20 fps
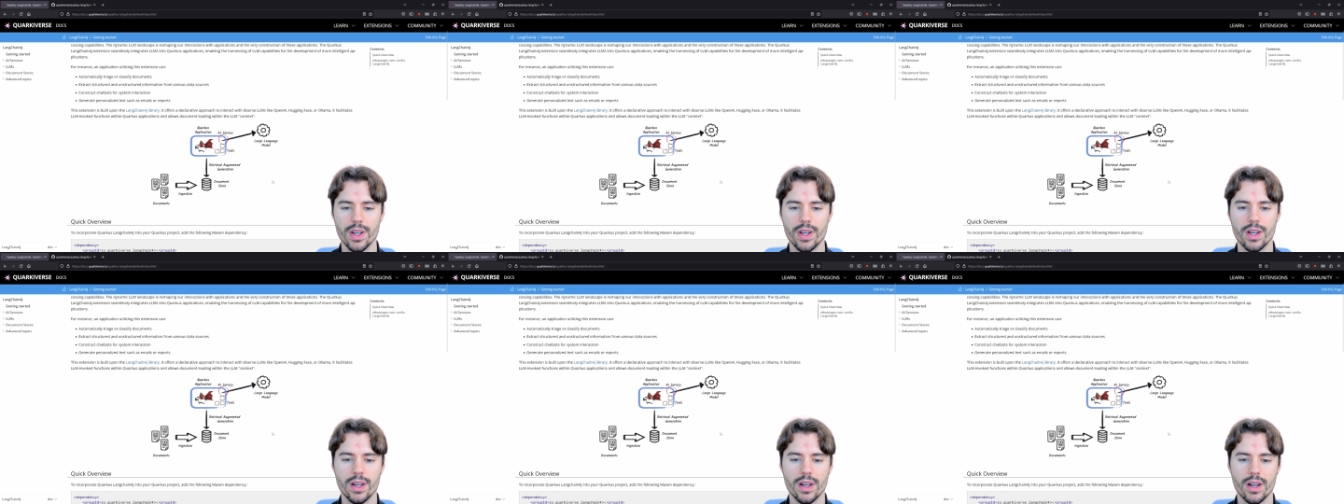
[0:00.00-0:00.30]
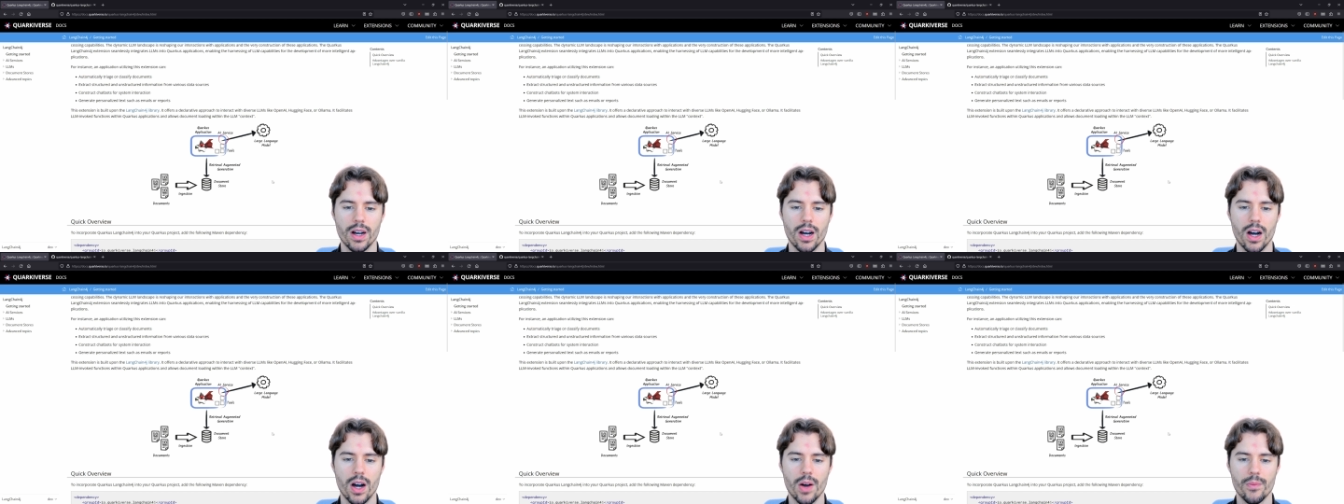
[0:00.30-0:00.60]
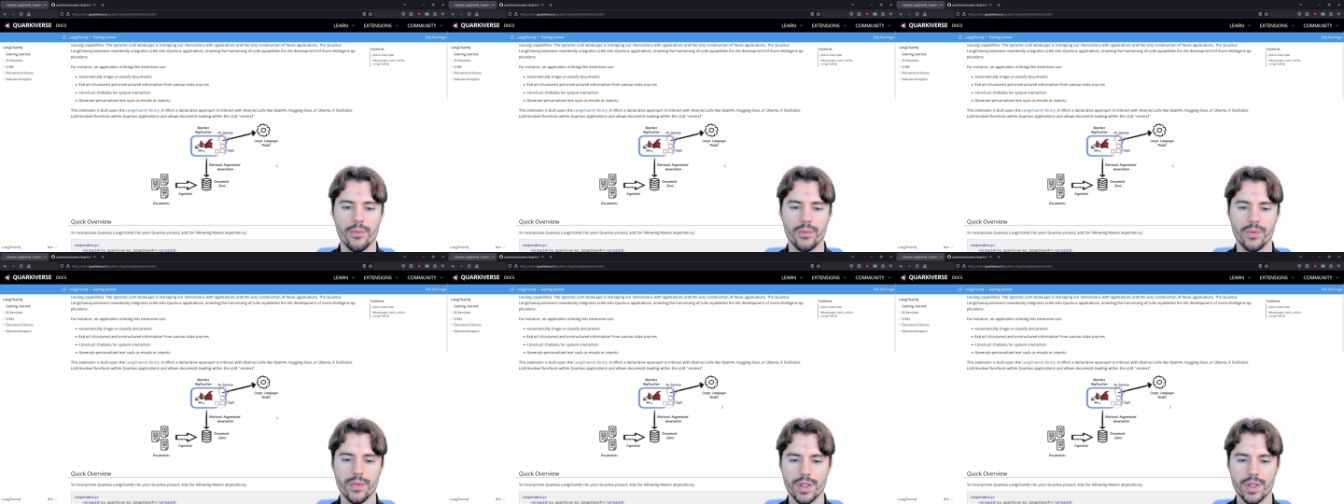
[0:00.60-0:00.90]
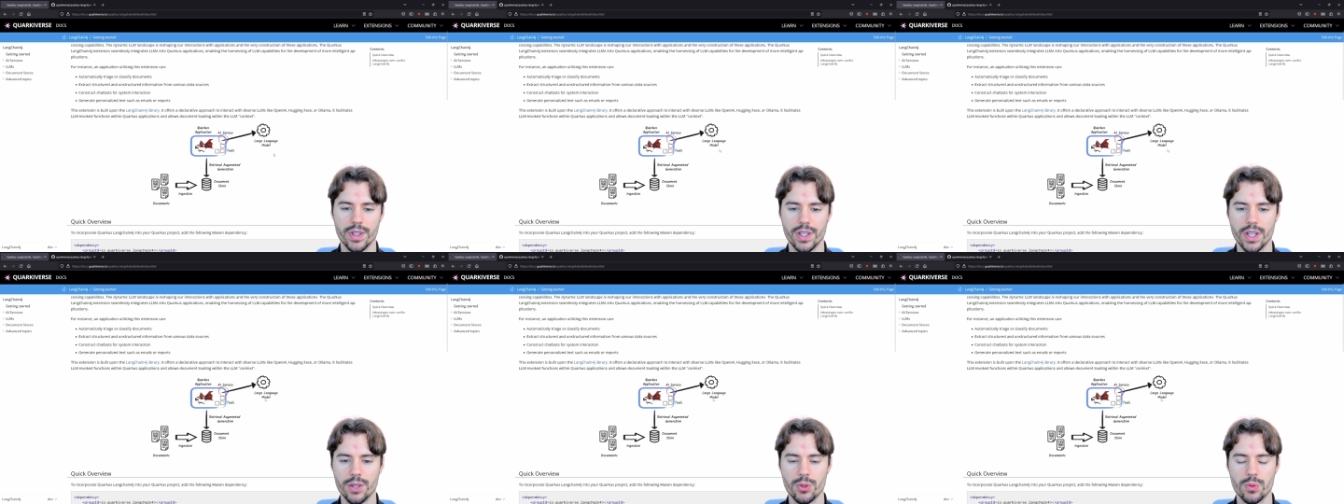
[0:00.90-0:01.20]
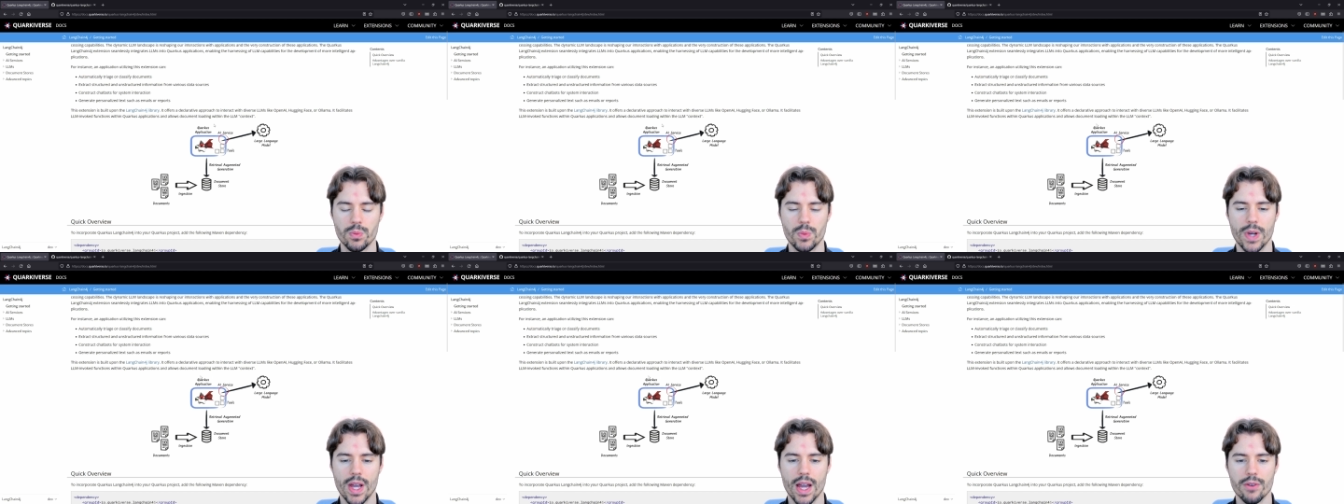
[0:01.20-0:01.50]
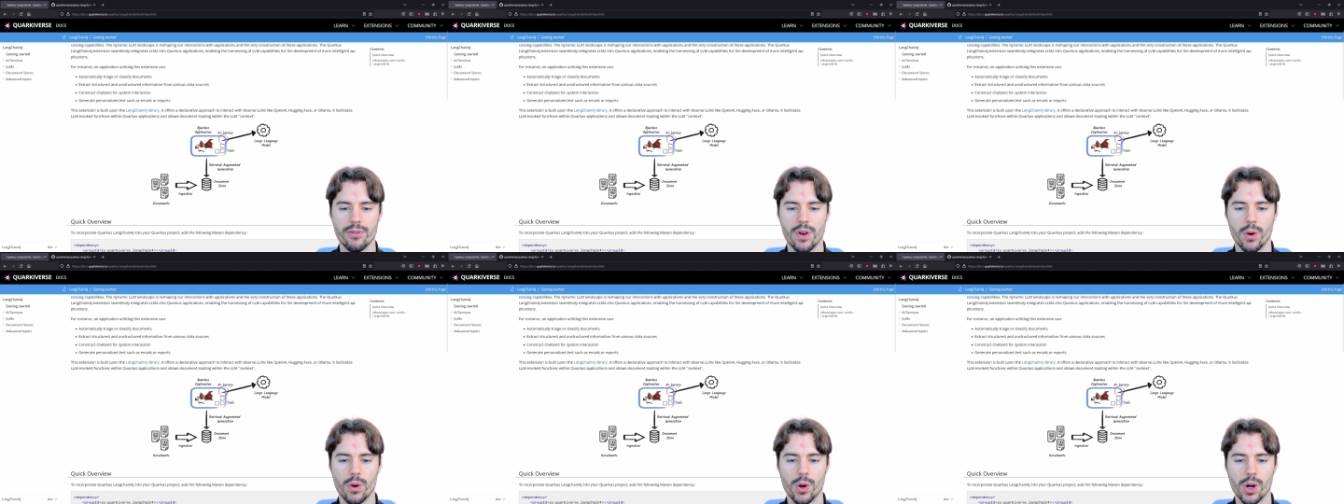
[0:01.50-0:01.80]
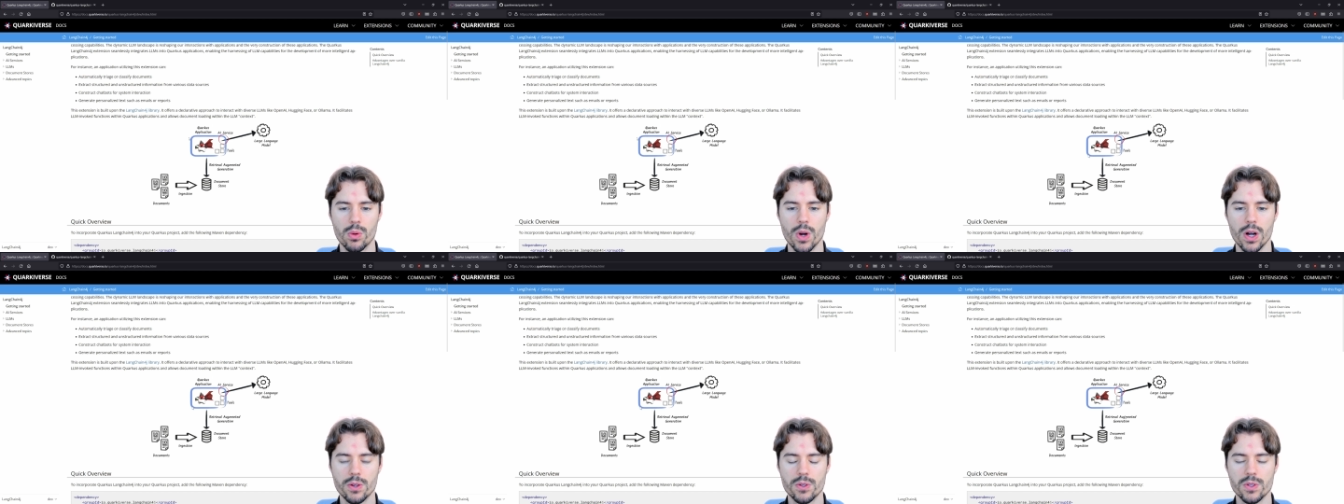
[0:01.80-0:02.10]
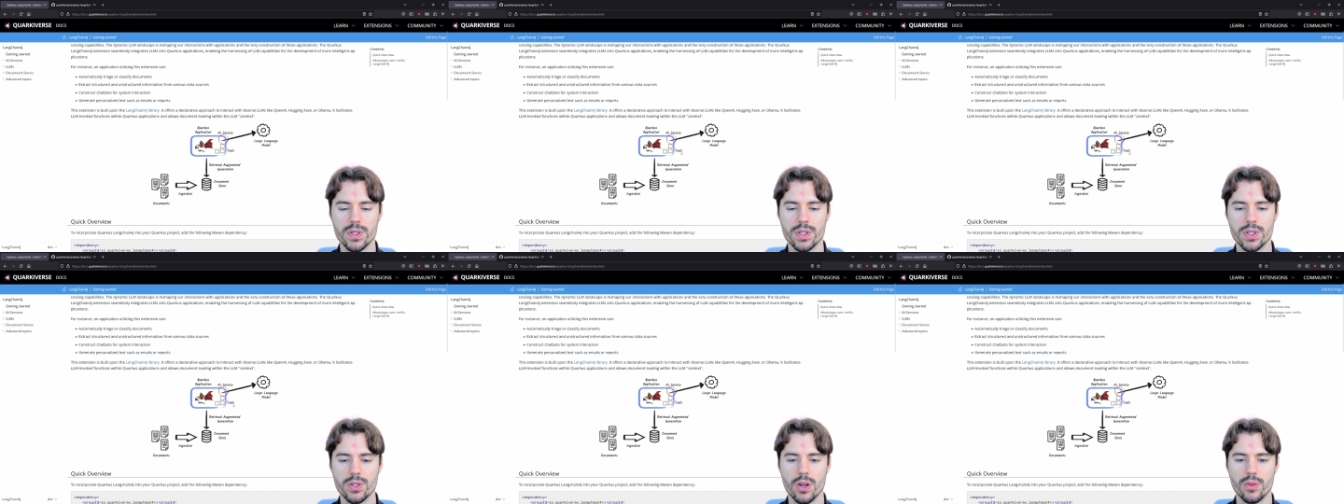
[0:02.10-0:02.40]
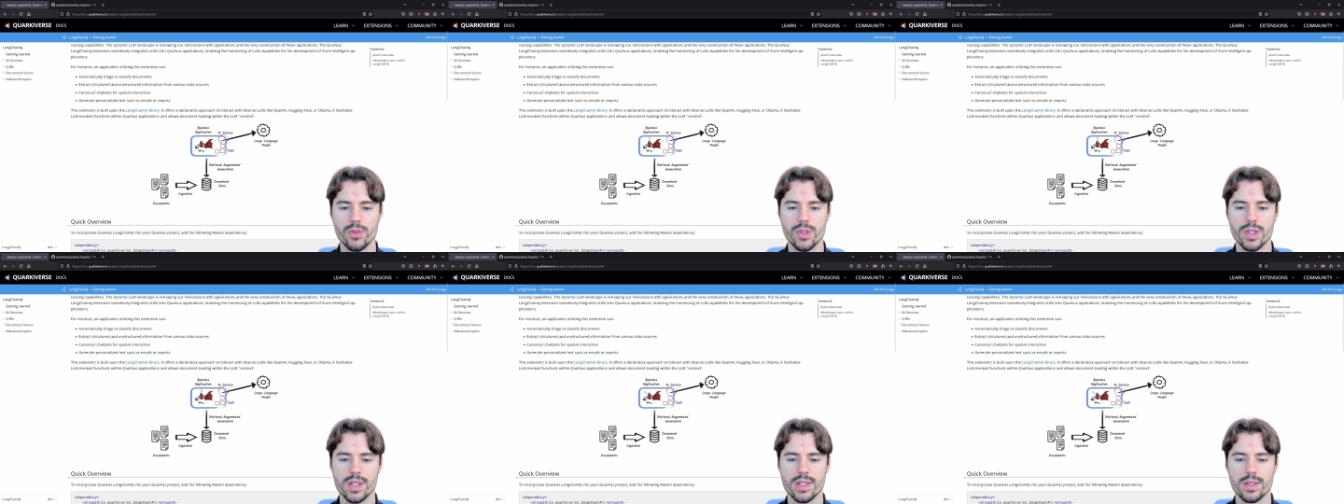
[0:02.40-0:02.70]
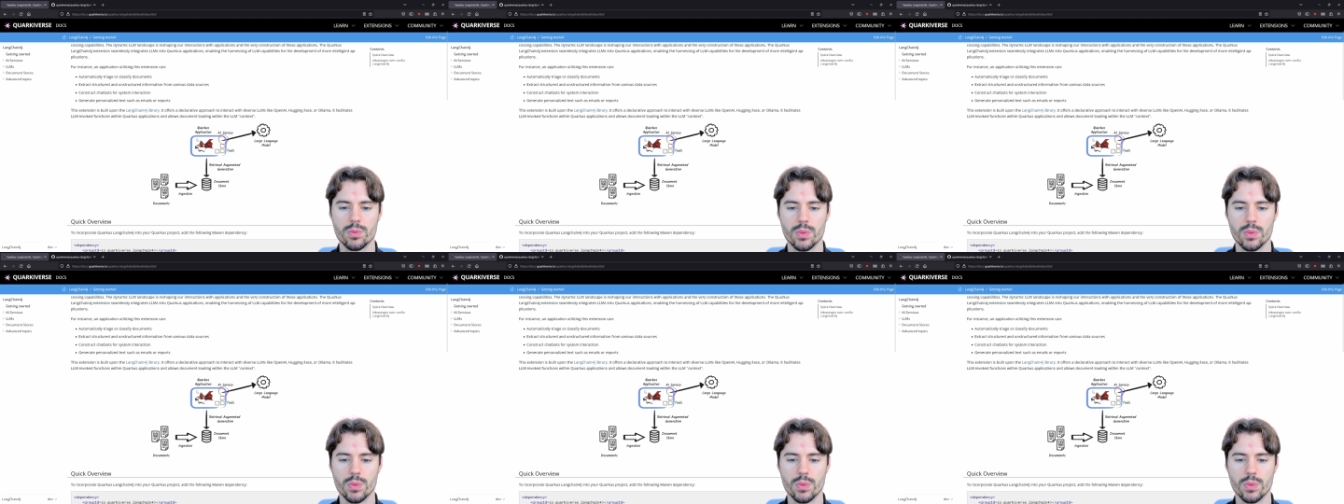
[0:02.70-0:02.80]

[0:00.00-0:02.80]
Um, here we have our Quarkus service,